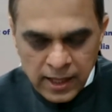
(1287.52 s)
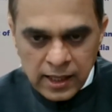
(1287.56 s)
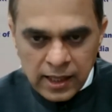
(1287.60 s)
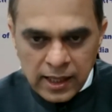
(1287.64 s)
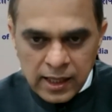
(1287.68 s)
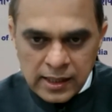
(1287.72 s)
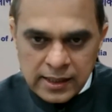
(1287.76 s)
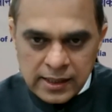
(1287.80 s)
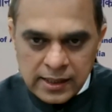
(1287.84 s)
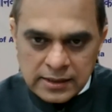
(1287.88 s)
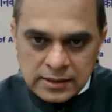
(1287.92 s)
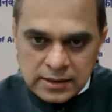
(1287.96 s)

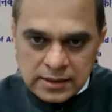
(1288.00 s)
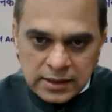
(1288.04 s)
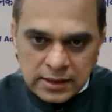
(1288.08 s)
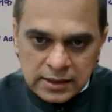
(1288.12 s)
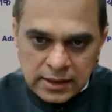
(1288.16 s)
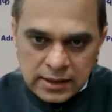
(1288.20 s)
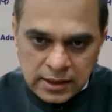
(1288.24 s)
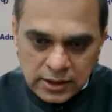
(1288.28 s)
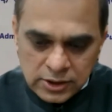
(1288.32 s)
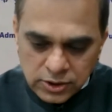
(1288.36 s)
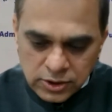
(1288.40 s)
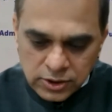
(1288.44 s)
A
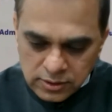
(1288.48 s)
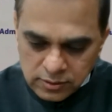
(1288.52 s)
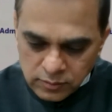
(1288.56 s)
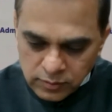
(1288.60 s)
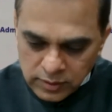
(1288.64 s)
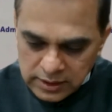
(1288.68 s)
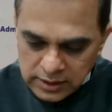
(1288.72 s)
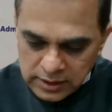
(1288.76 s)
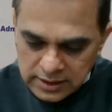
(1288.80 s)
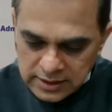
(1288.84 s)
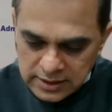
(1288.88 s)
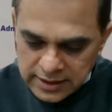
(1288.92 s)
consultation
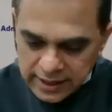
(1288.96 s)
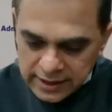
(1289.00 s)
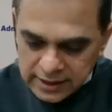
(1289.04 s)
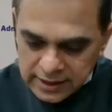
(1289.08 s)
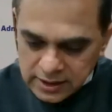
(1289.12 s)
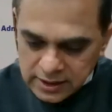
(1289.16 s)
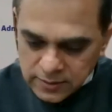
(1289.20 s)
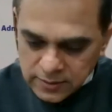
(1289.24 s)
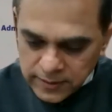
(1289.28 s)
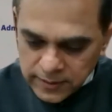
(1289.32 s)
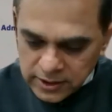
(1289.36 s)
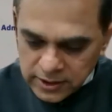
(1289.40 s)
with
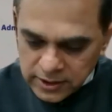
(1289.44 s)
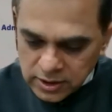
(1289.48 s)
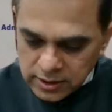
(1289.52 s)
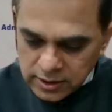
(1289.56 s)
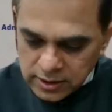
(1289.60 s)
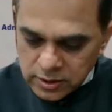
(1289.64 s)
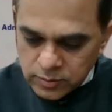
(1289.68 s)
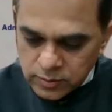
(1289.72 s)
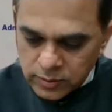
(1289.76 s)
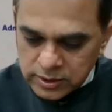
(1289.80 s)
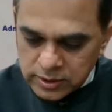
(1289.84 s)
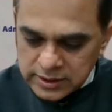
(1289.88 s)
sector
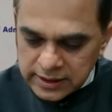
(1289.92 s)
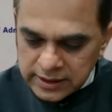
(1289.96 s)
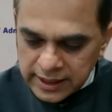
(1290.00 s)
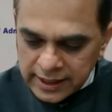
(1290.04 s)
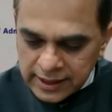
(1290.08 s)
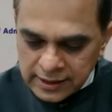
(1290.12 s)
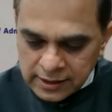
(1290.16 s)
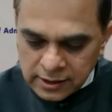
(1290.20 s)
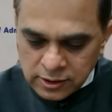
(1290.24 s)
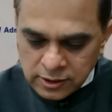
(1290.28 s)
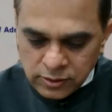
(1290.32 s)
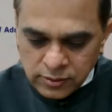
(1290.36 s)
specialists was
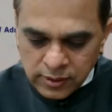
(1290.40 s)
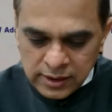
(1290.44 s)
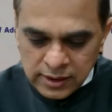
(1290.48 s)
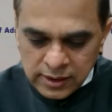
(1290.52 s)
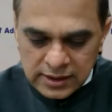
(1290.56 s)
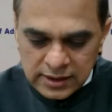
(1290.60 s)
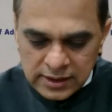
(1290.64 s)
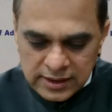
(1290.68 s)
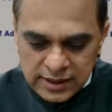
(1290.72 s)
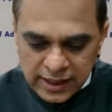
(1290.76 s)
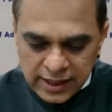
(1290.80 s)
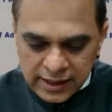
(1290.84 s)
held to
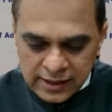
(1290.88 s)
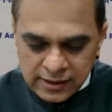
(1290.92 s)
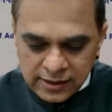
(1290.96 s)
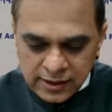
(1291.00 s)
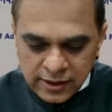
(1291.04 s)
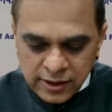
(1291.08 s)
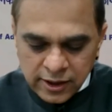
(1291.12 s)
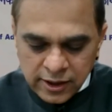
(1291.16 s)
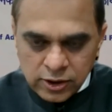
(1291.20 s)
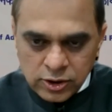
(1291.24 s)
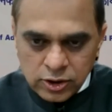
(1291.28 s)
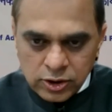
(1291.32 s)
understand
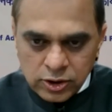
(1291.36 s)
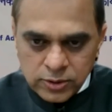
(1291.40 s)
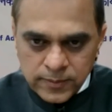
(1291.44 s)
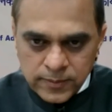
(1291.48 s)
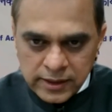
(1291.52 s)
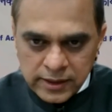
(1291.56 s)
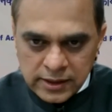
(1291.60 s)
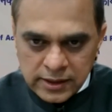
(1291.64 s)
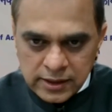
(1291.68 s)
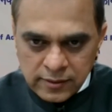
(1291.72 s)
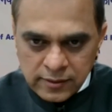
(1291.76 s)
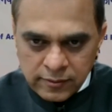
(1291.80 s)
the
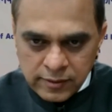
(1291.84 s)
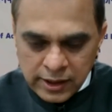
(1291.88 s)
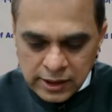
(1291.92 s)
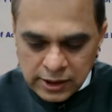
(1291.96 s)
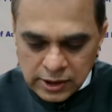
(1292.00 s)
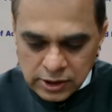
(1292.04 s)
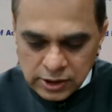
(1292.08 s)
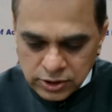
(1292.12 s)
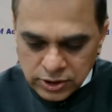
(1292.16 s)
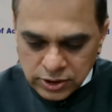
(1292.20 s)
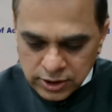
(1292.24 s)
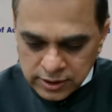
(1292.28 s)
retrospective
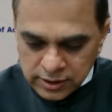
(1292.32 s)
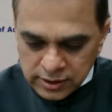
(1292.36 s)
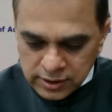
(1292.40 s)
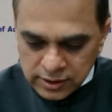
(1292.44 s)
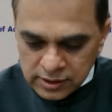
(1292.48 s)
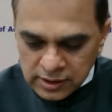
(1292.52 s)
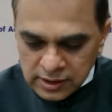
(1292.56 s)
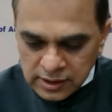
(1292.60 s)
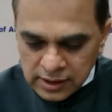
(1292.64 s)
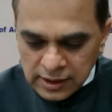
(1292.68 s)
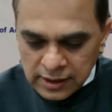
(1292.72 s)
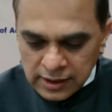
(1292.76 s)
literature
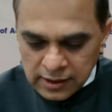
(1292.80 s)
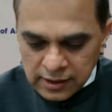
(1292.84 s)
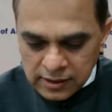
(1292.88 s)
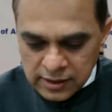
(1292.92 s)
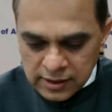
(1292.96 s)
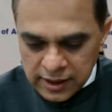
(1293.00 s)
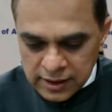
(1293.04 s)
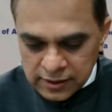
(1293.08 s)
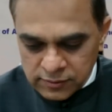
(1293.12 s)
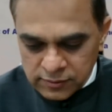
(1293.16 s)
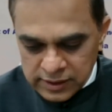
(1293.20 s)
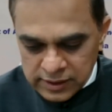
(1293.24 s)

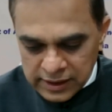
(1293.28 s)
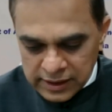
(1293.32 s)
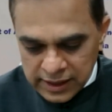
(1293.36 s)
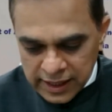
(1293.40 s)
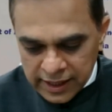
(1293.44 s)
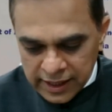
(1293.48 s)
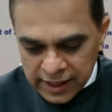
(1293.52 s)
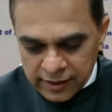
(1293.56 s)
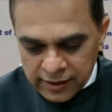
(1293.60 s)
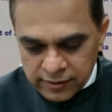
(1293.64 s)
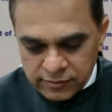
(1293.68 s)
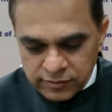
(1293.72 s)
that we
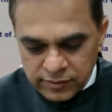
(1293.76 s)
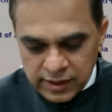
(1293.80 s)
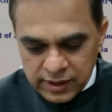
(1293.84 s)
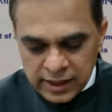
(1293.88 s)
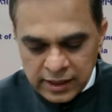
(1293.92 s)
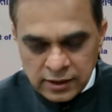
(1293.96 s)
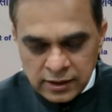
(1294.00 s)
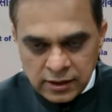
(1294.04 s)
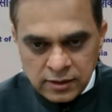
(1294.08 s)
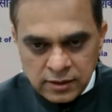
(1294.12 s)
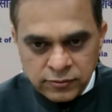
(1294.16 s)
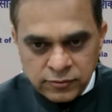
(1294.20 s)
have
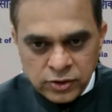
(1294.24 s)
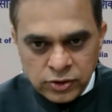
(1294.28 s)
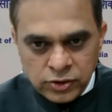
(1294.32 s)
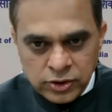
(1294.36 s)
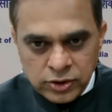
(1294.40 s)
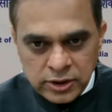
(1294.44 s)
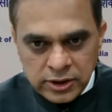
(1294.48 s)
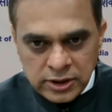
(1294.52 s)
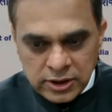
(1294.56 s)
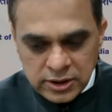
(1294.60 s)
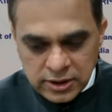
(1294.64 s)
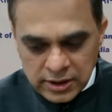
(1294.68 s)
in the
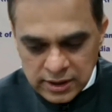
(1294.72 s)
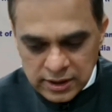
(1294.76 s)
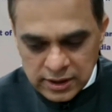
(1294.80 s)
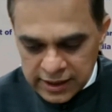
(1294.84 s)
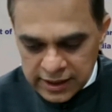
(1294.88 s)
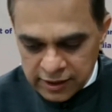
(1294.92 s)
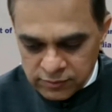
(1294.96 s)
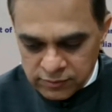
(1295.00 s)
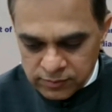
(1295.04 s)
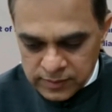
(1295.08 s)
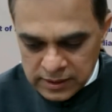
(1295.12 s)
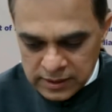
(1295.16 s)
futuristic
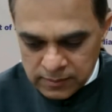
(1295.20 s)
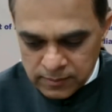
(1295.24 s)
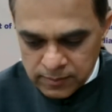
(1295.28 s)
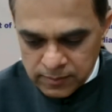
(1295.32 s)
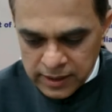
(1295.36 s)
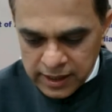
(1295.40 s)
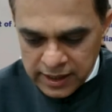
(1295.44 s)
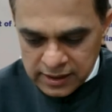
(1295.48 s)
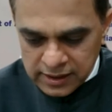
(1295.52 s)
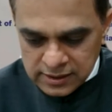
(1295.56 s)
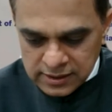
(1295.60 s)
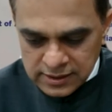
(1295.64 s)
government
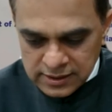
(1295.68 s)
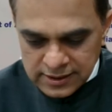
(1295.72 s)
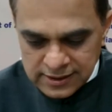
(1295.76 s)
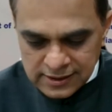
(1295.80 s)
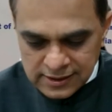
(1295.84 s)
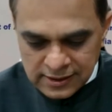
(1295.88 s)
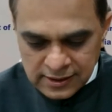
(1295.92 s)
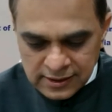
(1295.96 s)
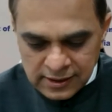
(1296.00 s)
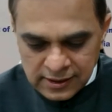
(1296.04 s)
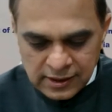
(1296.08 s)
plans.